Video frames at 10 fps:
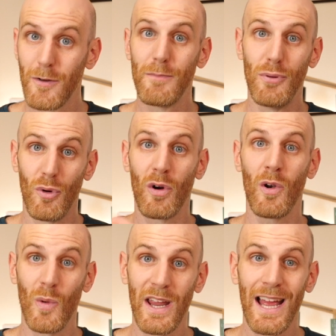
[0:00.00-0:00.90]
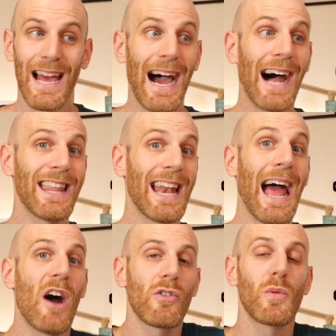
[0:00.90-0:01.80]
Pour lui. And then
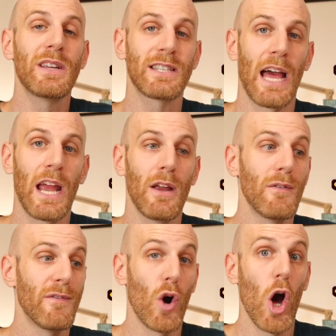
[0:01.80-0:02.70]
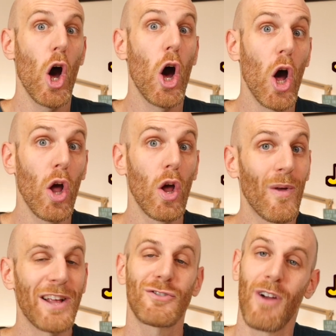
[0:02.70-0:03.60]
how do we say for her?
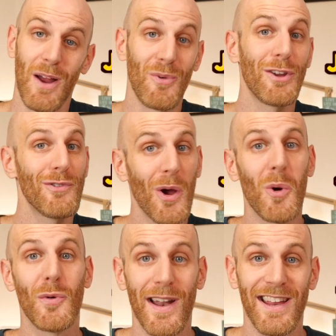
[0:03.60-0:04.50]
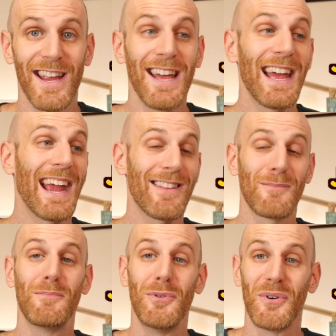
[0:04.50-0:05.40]
That's right, well you know already, it's
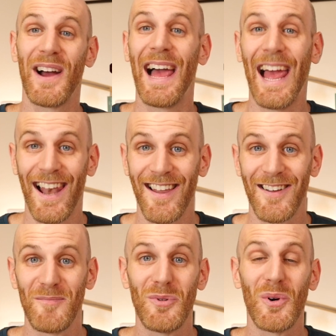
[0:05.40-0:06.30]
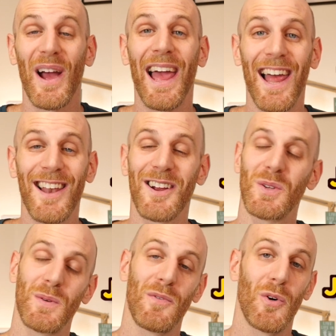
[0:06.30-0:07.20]
pour elle. Pour elle,
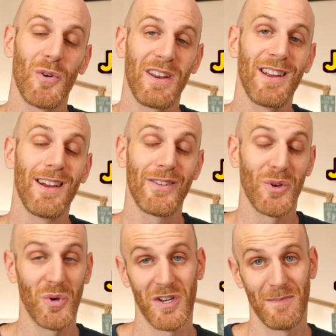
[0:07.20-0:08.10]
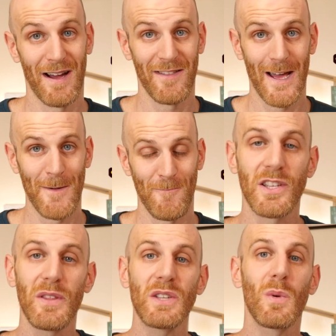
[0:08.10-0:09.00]
because we've already talked about that. So
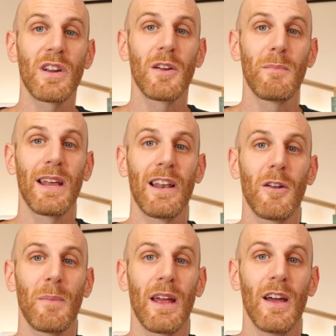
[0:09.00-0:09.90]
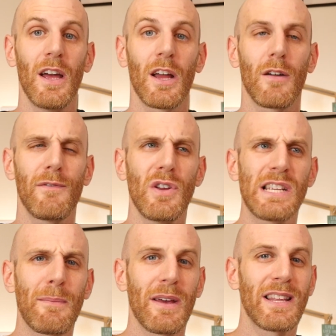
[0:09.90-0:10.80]
this one can be a little bit
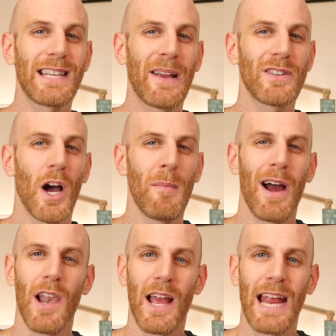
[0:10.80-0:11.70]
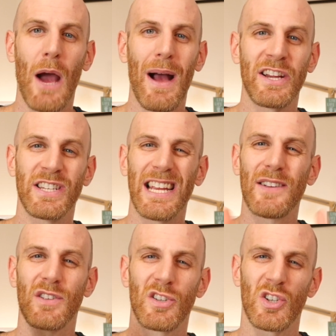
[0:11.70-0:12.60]
confusing, but at the same time, I like how Ashti
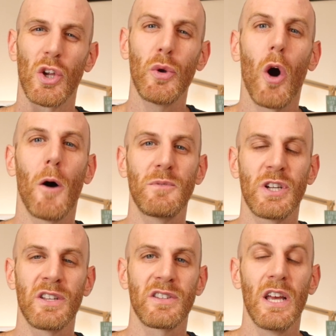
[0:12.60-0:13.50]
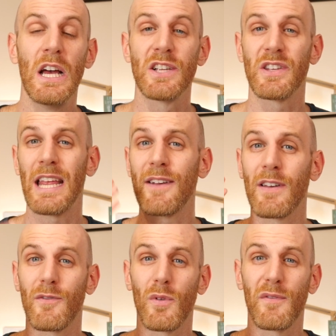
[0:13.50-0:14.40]
gives us two options so that even
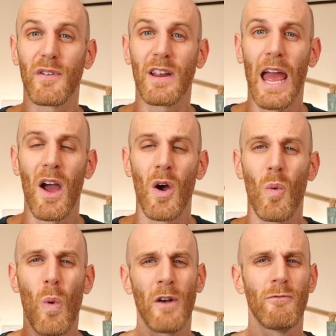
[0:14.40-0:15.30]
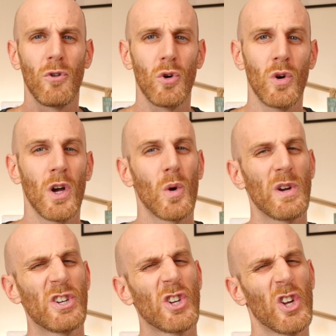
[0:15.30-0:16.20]
if we forget one rule, we
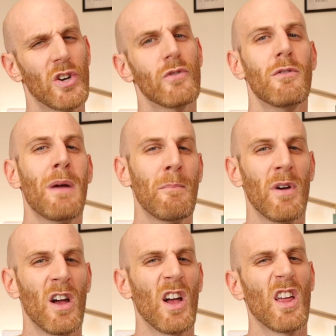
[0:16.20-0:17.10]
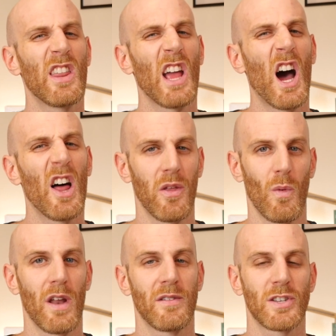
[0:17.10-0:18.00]
should remember the other
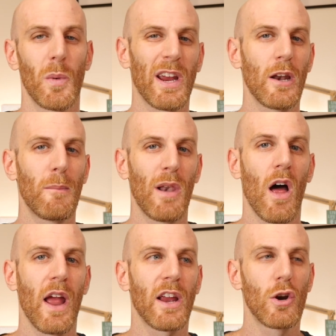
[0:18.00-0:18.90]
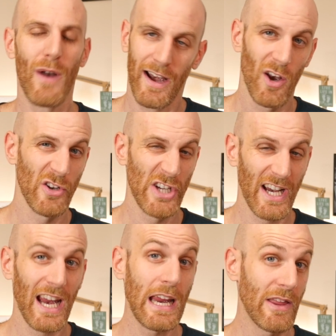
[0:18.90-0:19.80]
one. So we can apply correct
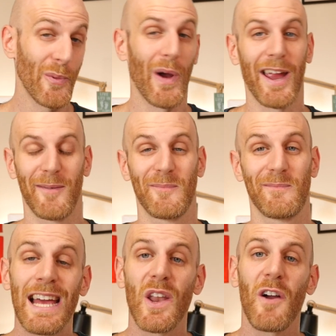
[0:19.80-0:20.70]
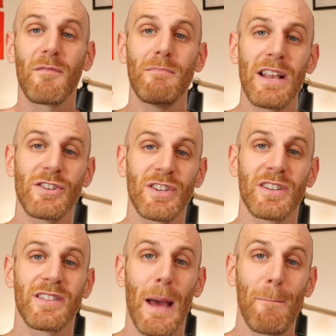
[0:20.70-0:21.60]
logic either way. Now I've mentioned
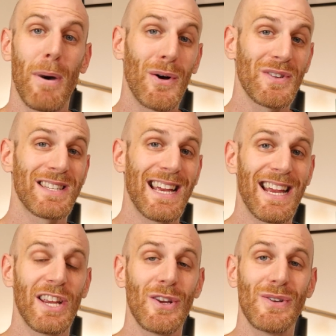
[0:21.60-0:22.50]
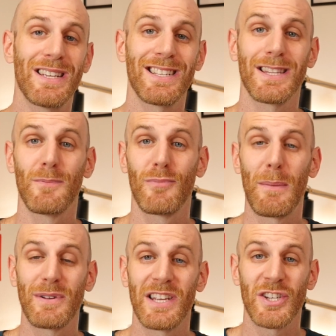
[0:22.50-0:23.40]
that penser uses the
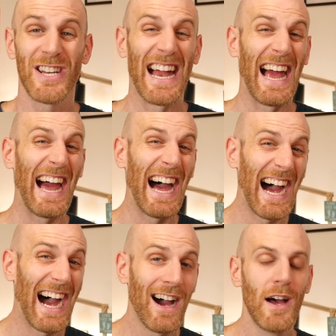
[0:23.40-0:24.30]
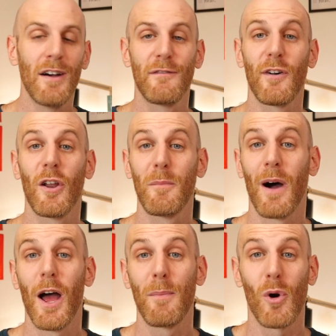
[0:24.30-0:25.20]
preposition à followed
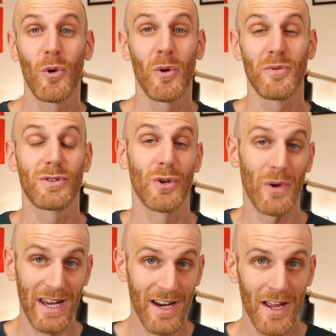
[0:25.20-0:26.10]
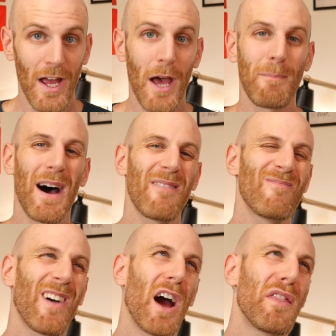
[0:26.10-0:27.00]
by a pronom tonique, but
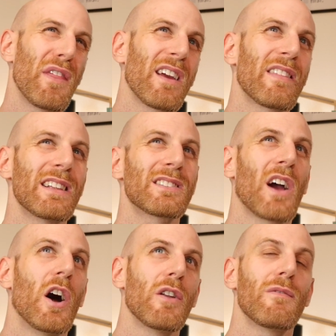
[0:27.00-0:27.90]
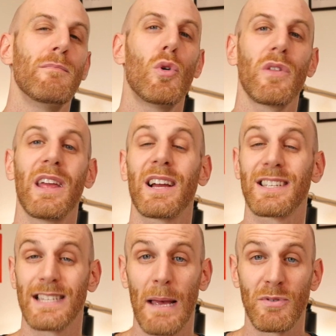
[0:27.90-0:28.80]
I think that's kind of more the
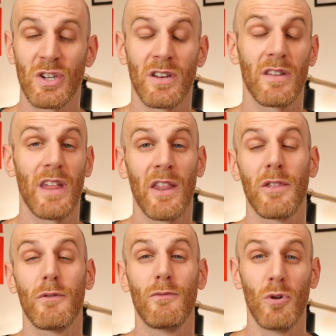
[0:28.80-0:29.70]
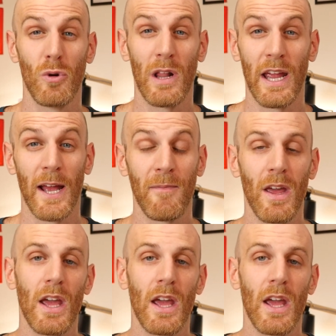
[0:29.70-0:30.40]
exception than the rule here.